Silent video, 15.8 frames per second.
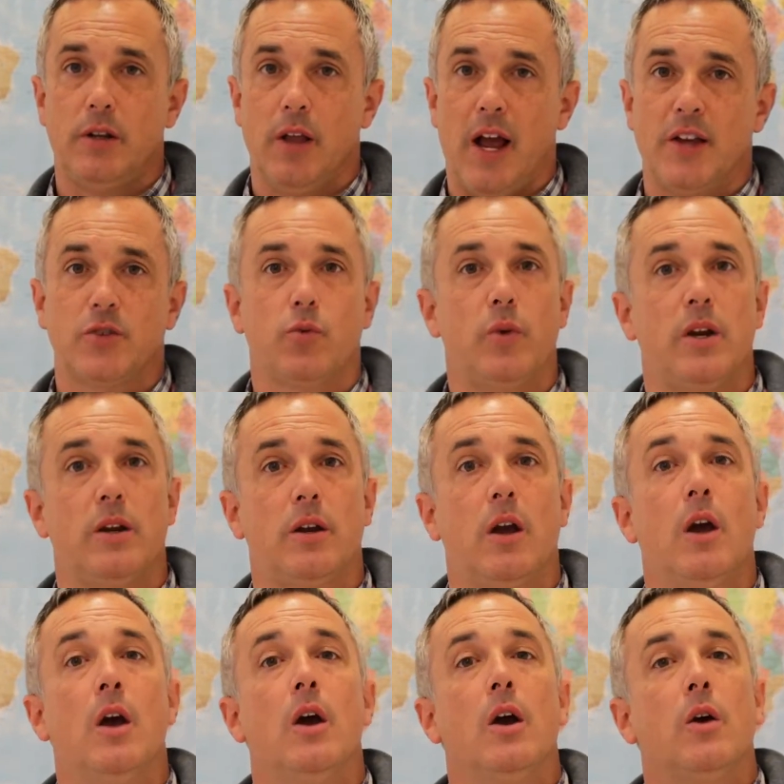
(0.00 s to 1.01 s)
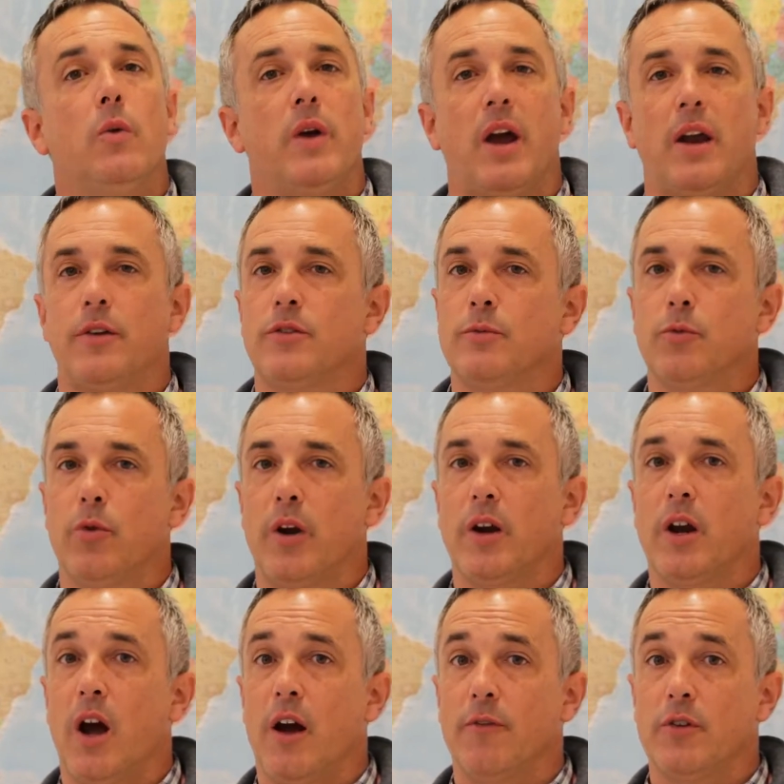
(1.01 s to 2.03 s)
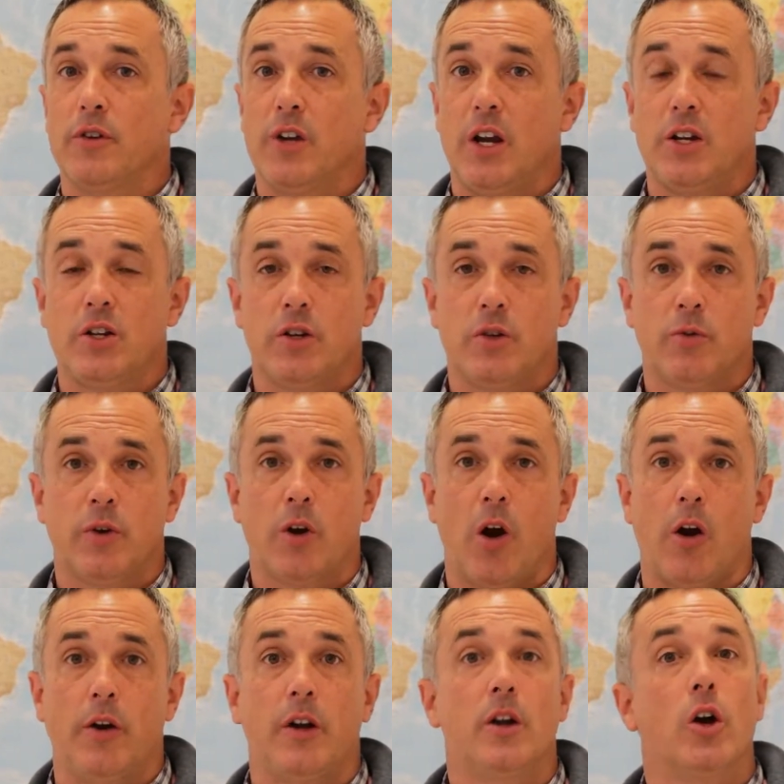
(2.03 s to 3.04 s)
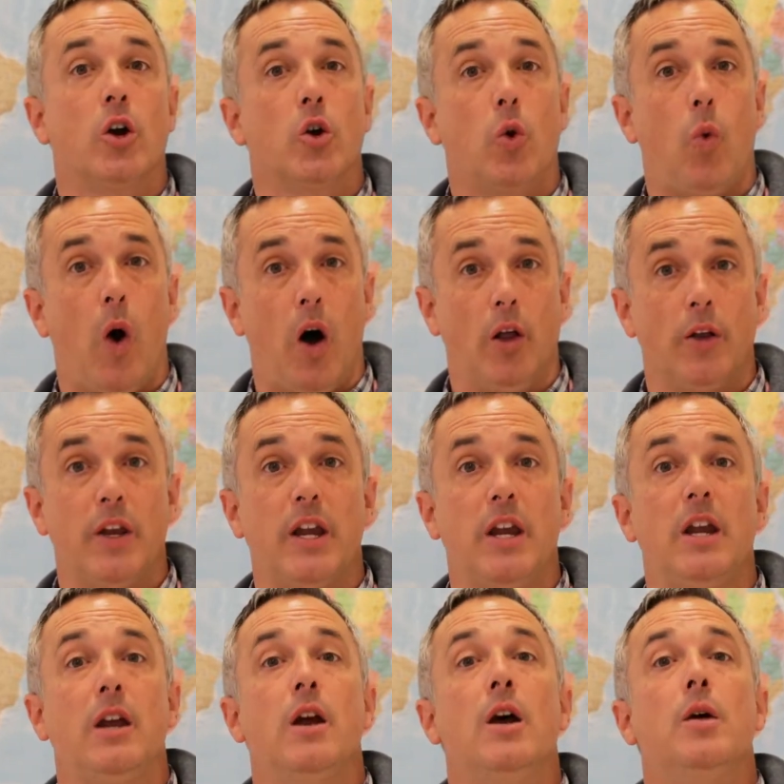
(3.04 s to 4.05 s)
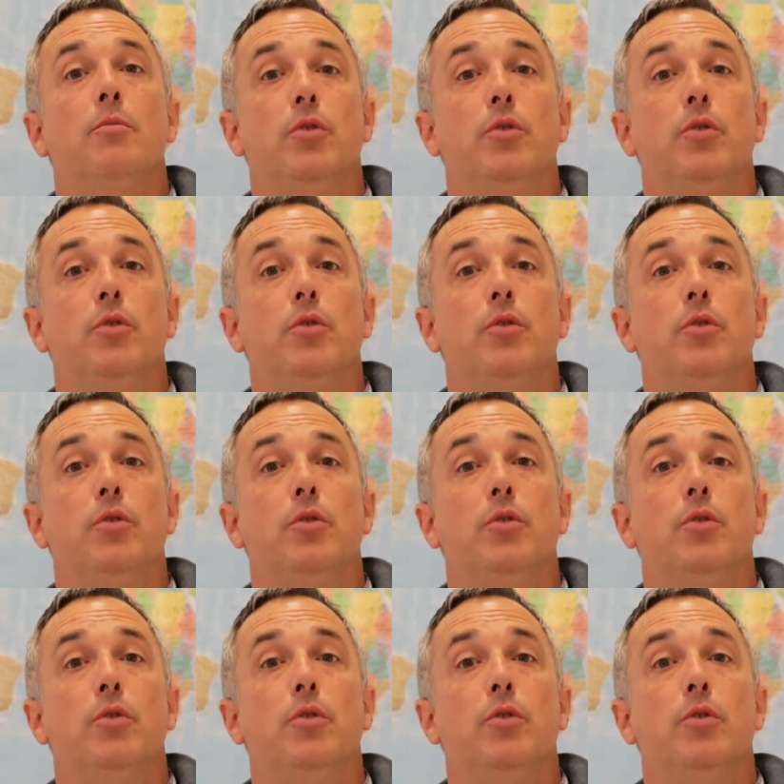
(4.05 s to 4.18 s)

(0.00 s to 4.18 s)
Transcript: Last week we had some great conversations regarding equality,